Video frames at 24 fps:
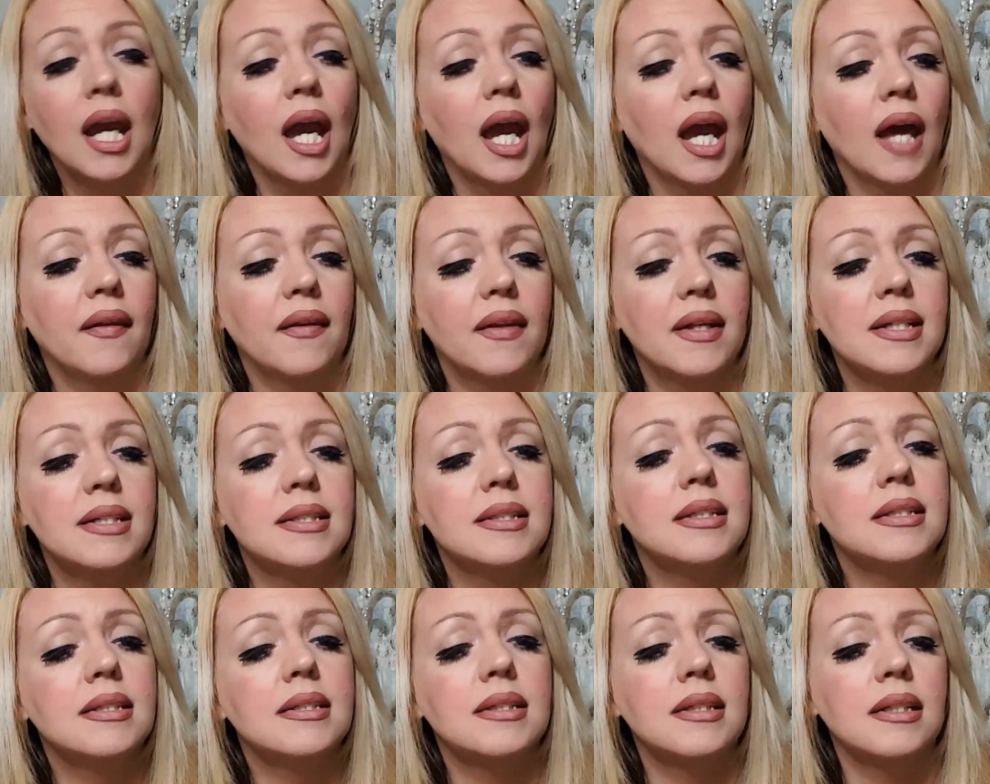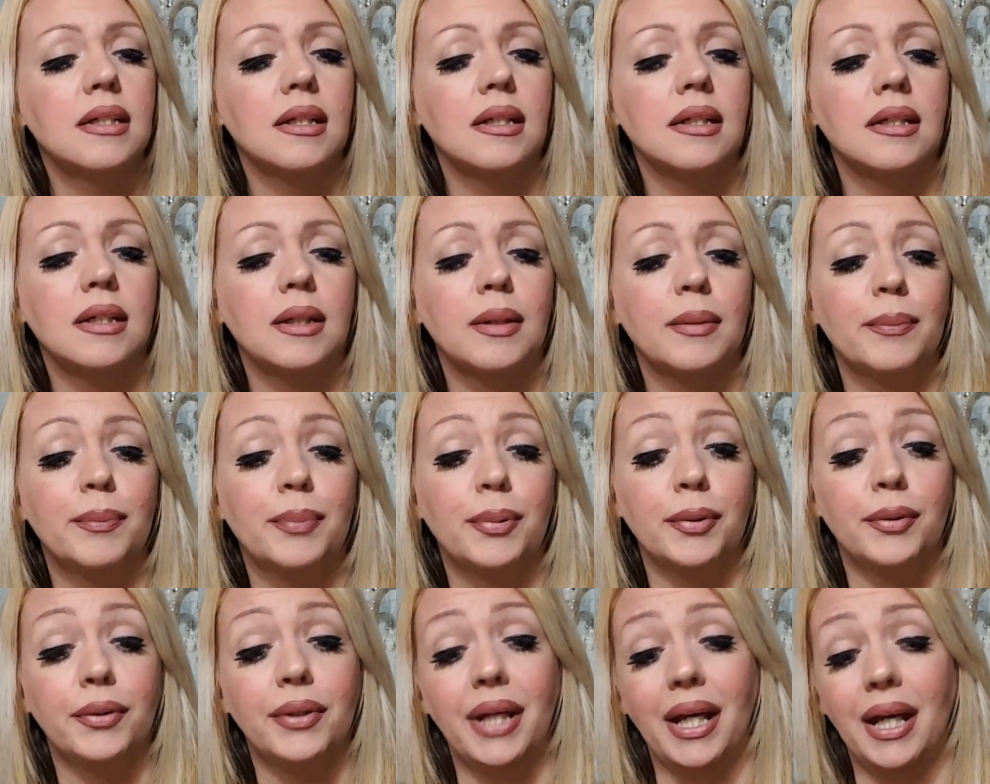And this is in
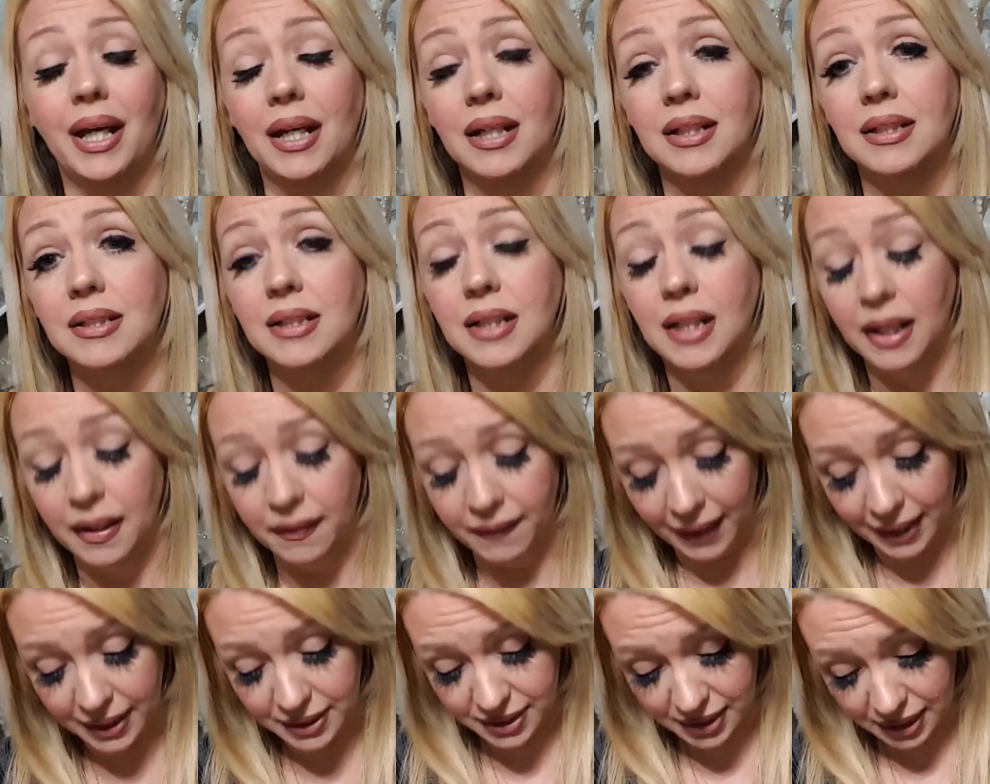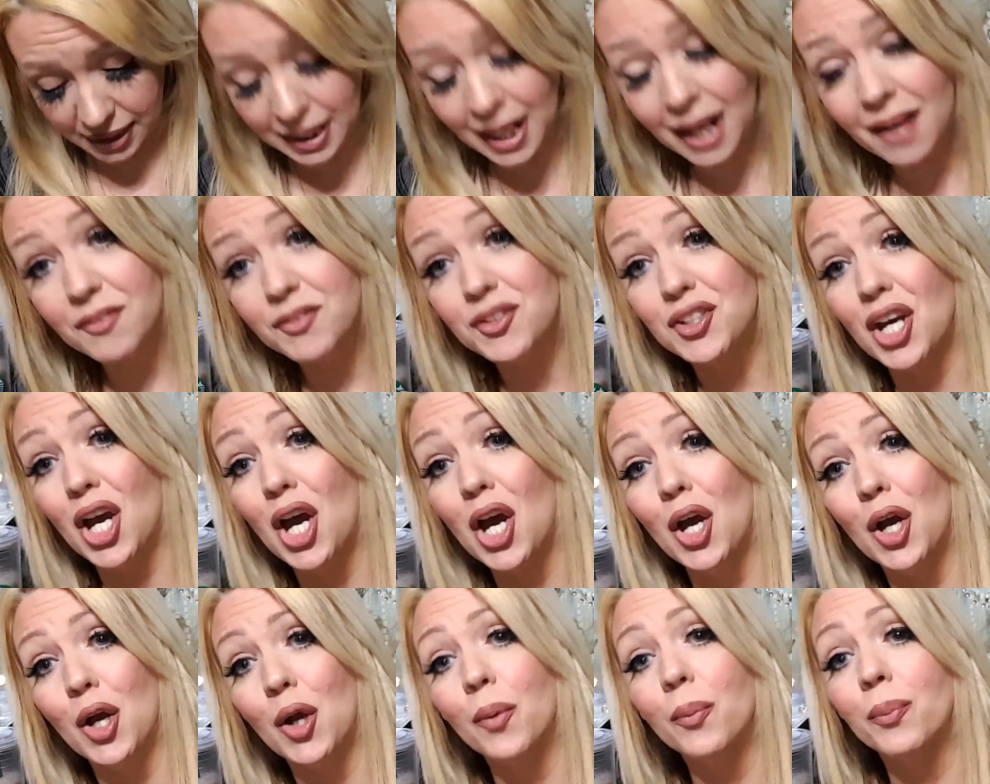brunette. And they did have
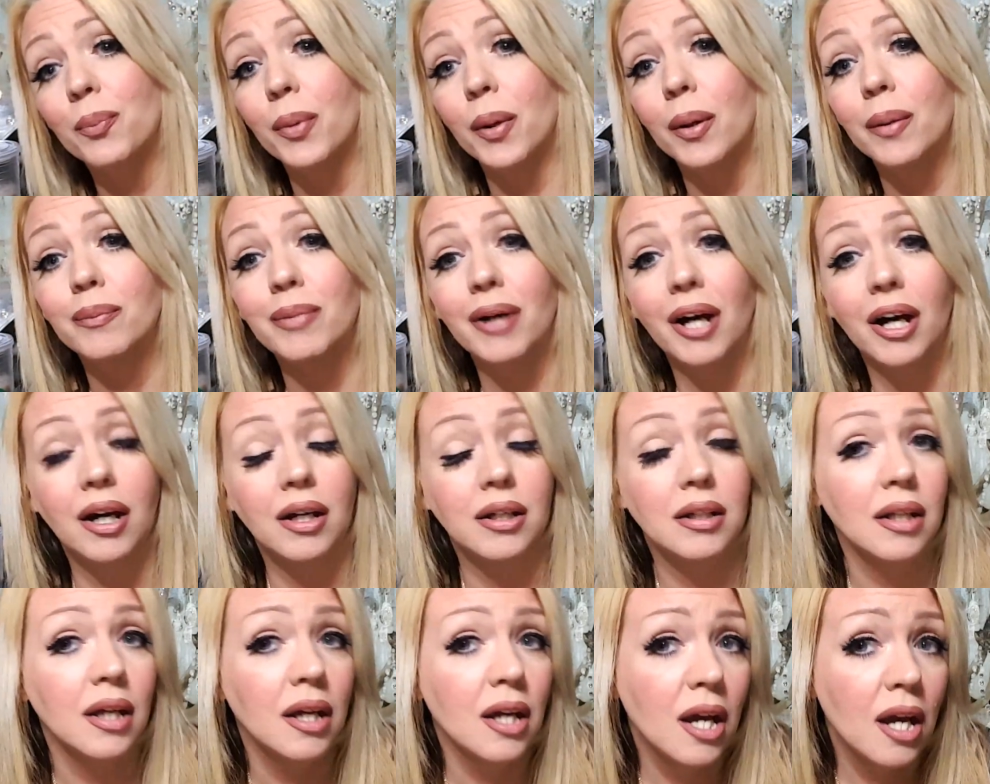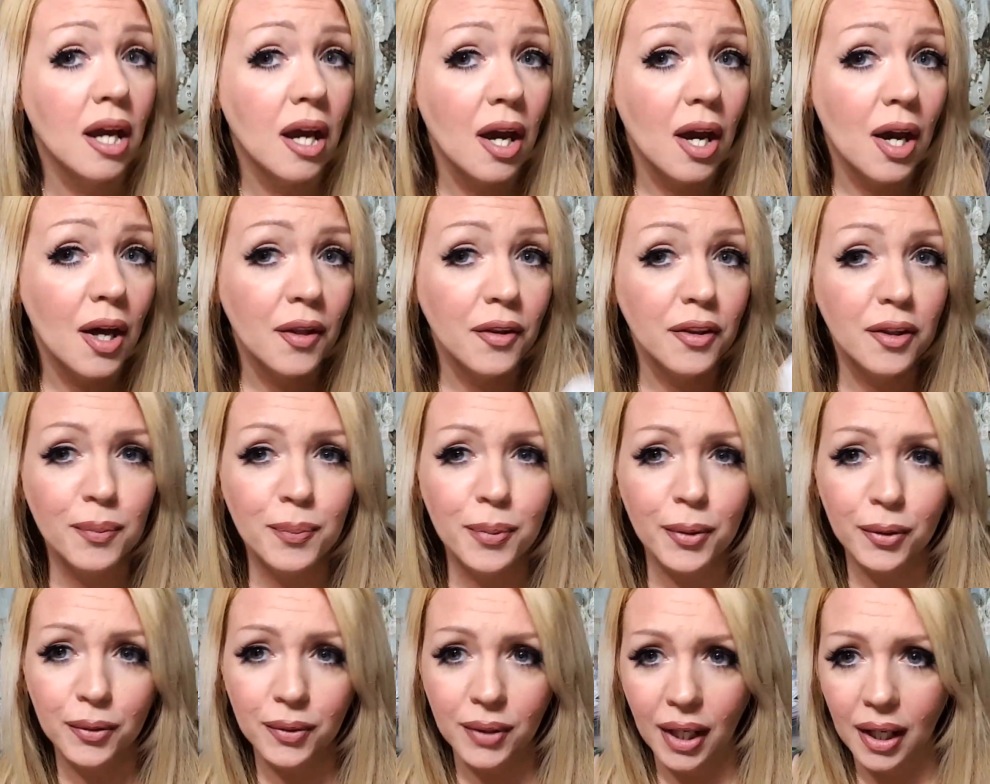taupe, but the
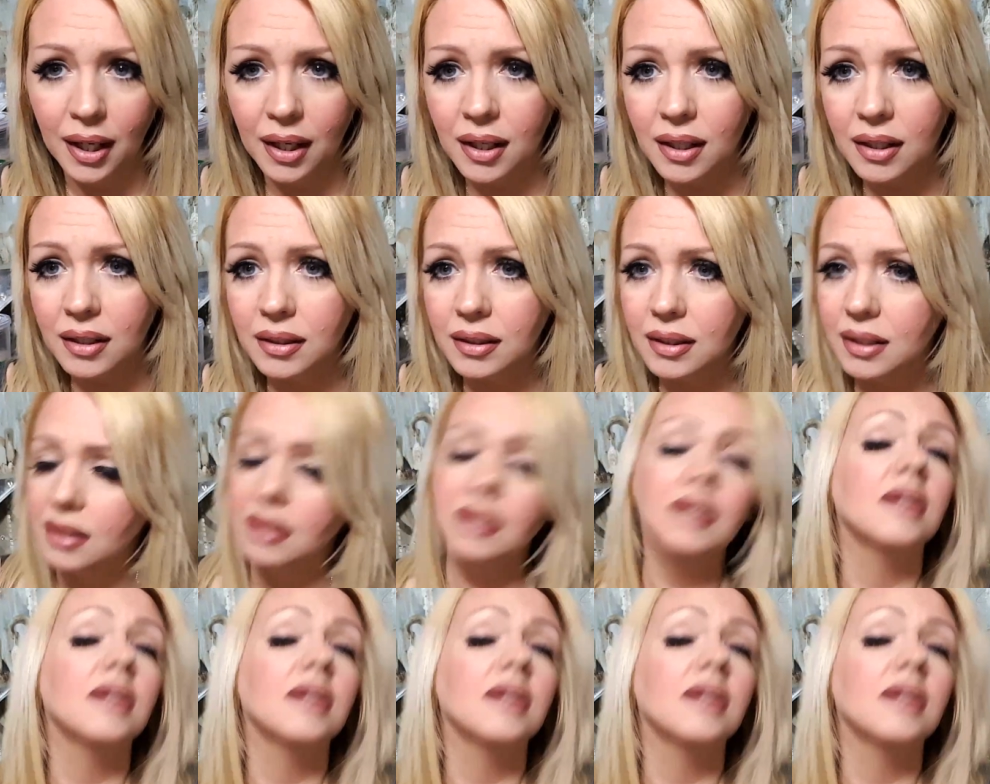brunette